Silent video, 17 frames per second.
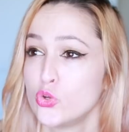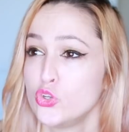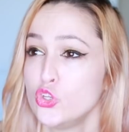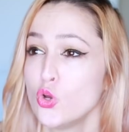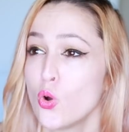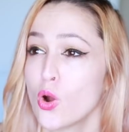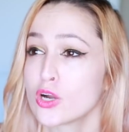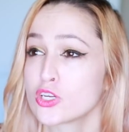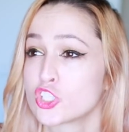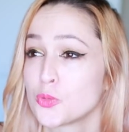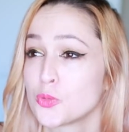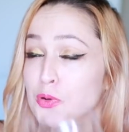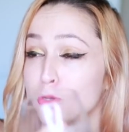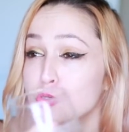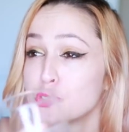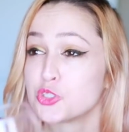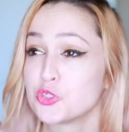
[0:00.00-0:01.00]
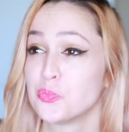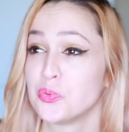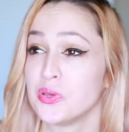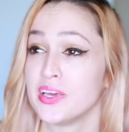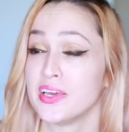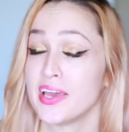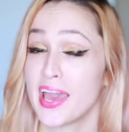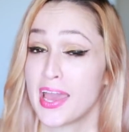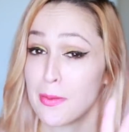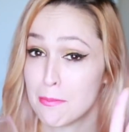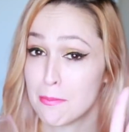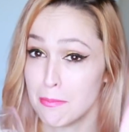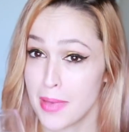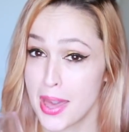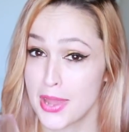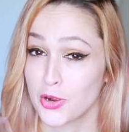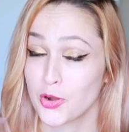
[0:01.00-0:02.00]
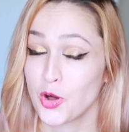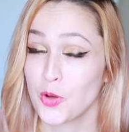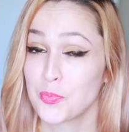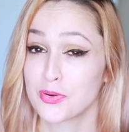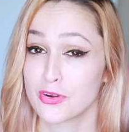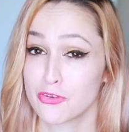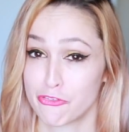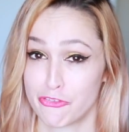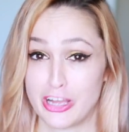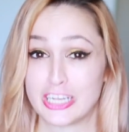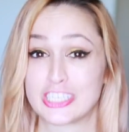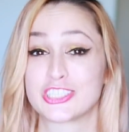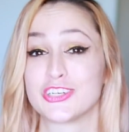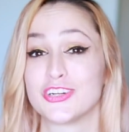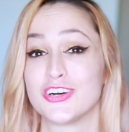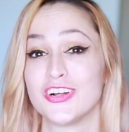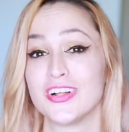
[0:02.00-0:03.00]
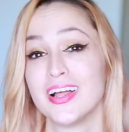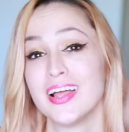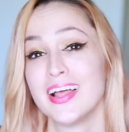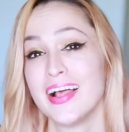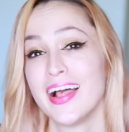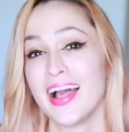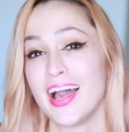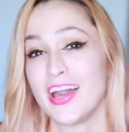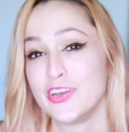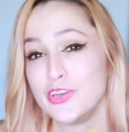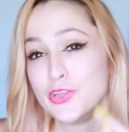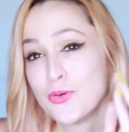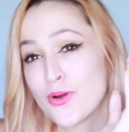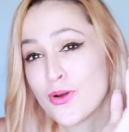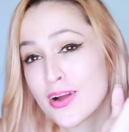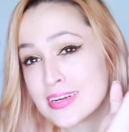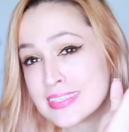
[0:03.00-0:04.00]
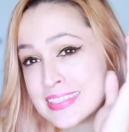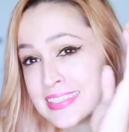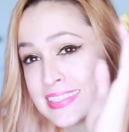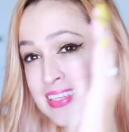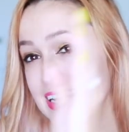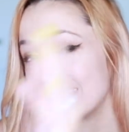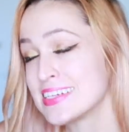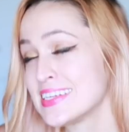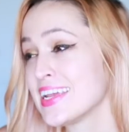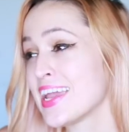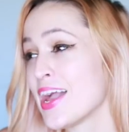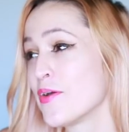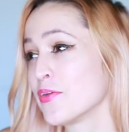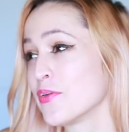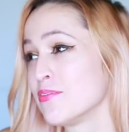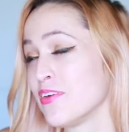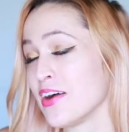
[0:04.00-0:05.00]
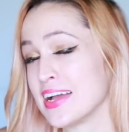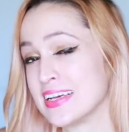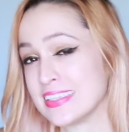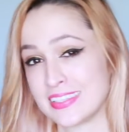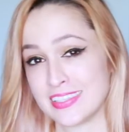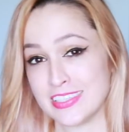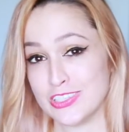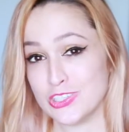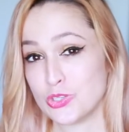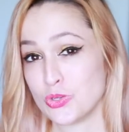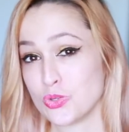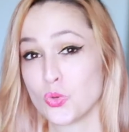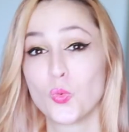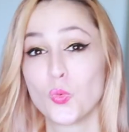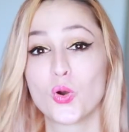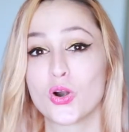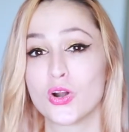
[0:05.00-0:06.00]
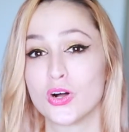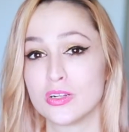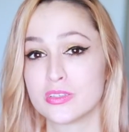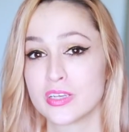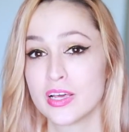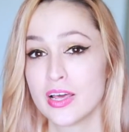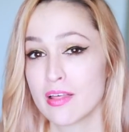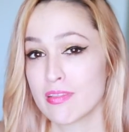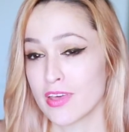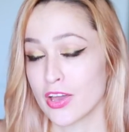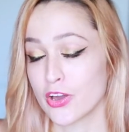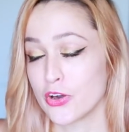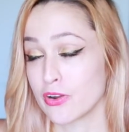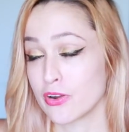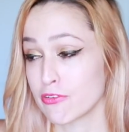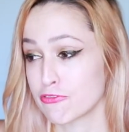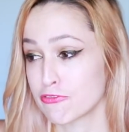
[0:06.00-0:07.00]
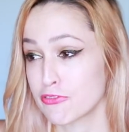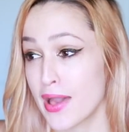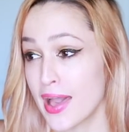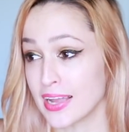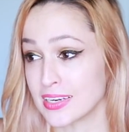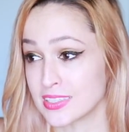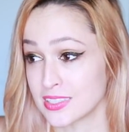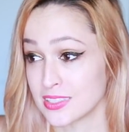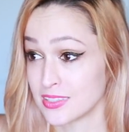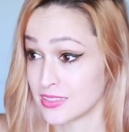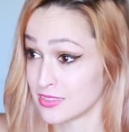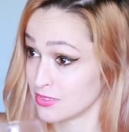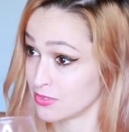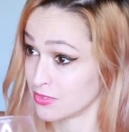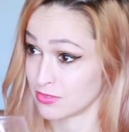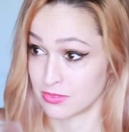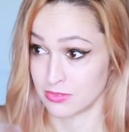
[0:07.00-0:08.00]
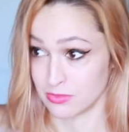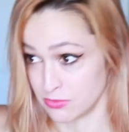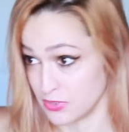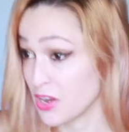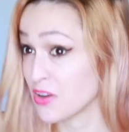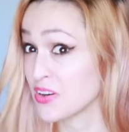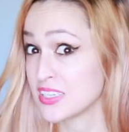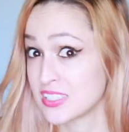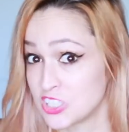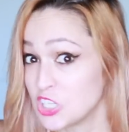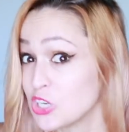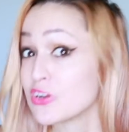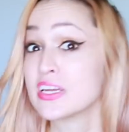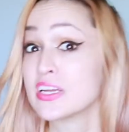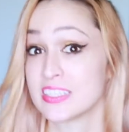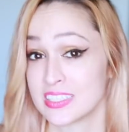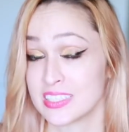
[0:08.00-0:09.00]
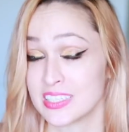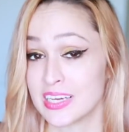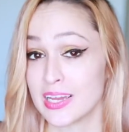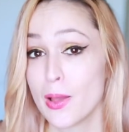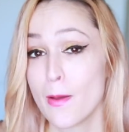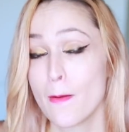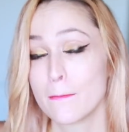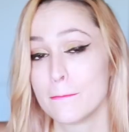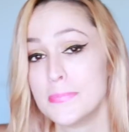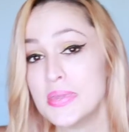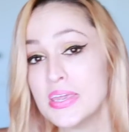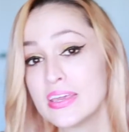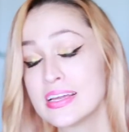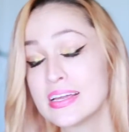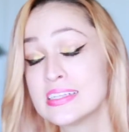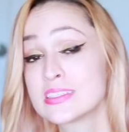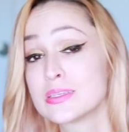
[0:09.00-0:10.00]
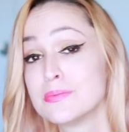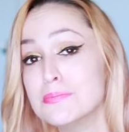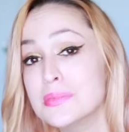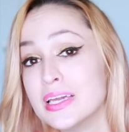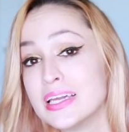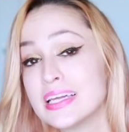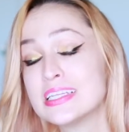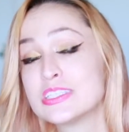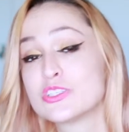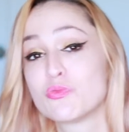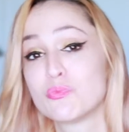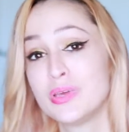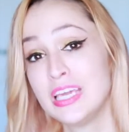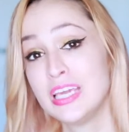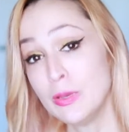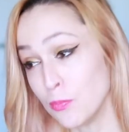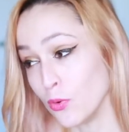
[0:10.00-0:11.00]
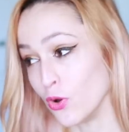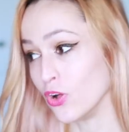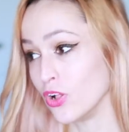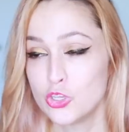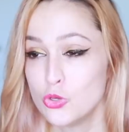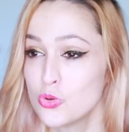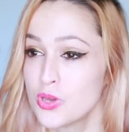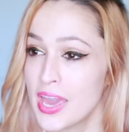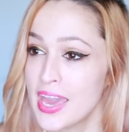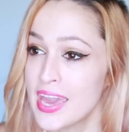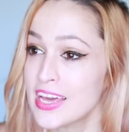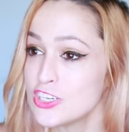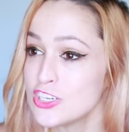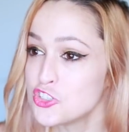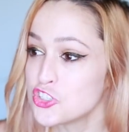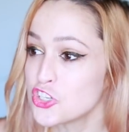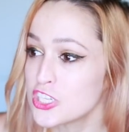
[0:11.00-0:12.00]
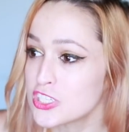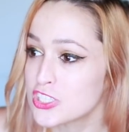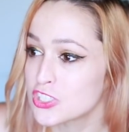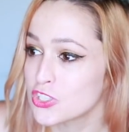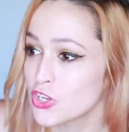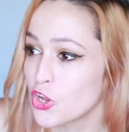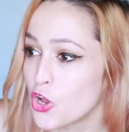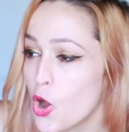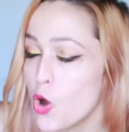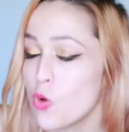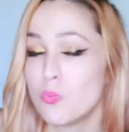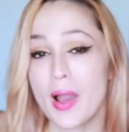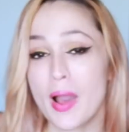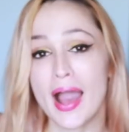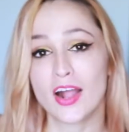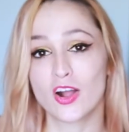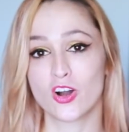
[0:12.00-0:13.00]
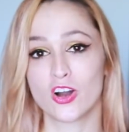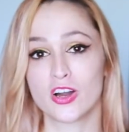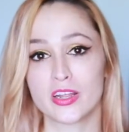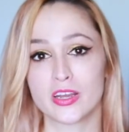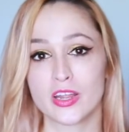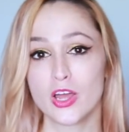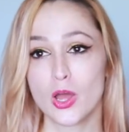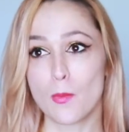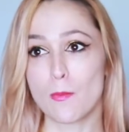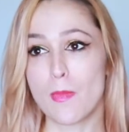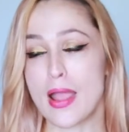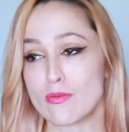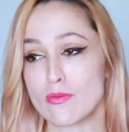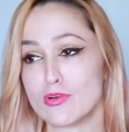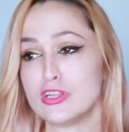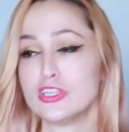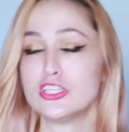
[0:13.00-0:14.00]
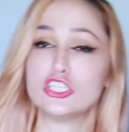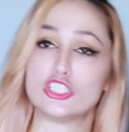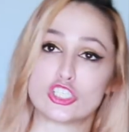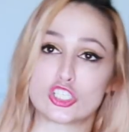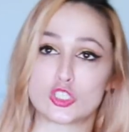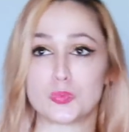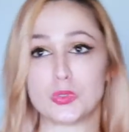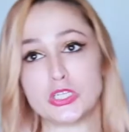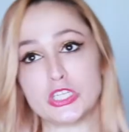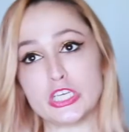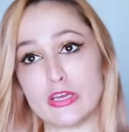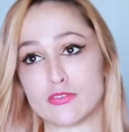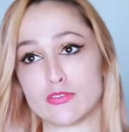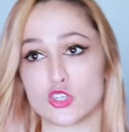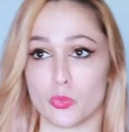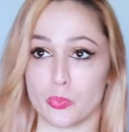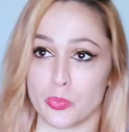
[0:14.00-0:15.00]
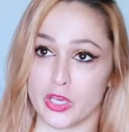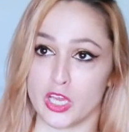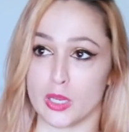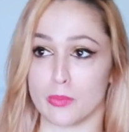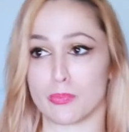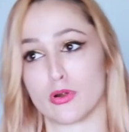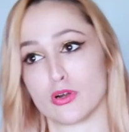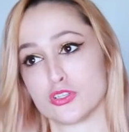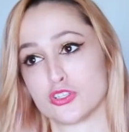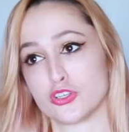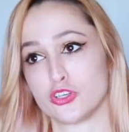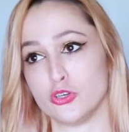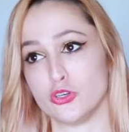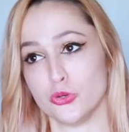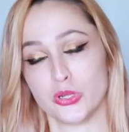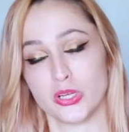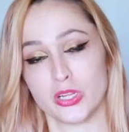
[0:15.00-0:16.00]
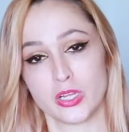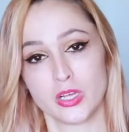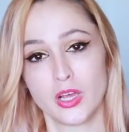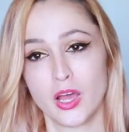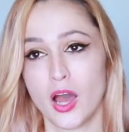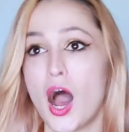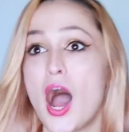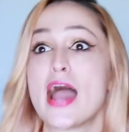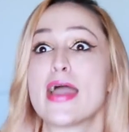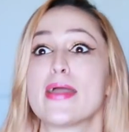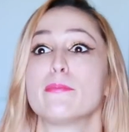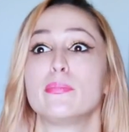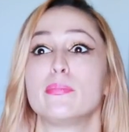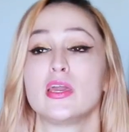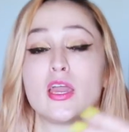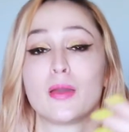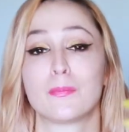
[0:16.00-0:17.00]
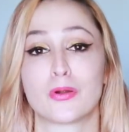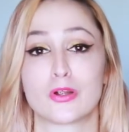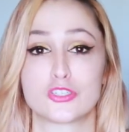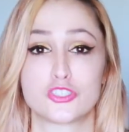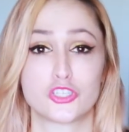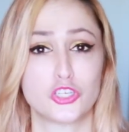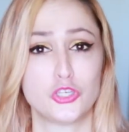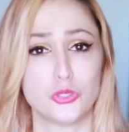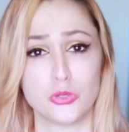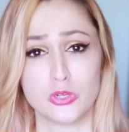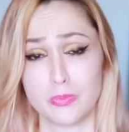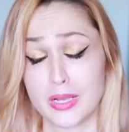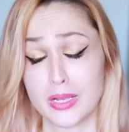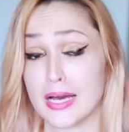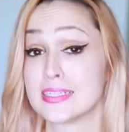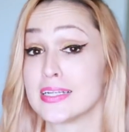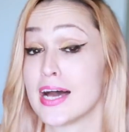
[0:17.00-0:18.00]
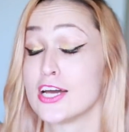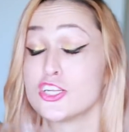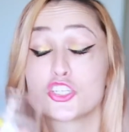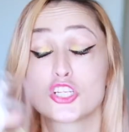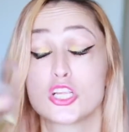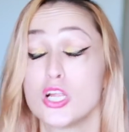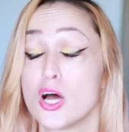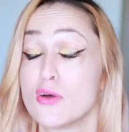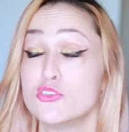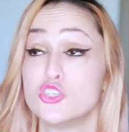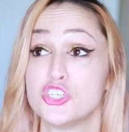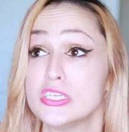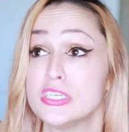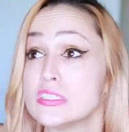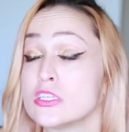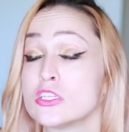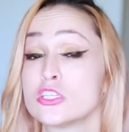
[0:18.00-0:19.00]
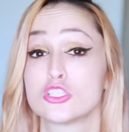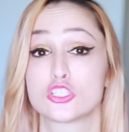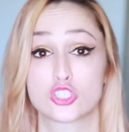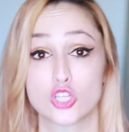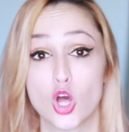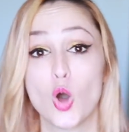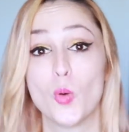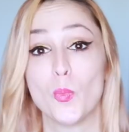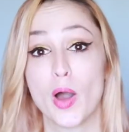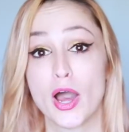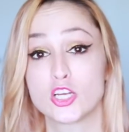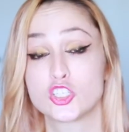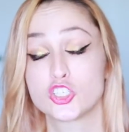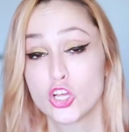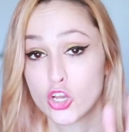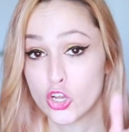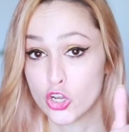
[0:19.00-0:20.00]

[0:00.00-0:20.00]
When you are supposed to be a medical professional and you are sending out advice into the world that could affect very seriously millions and millions of people, you can't just go back on my religious beliefs are being persecuted. I am being persecuted because I just love Jesus so much.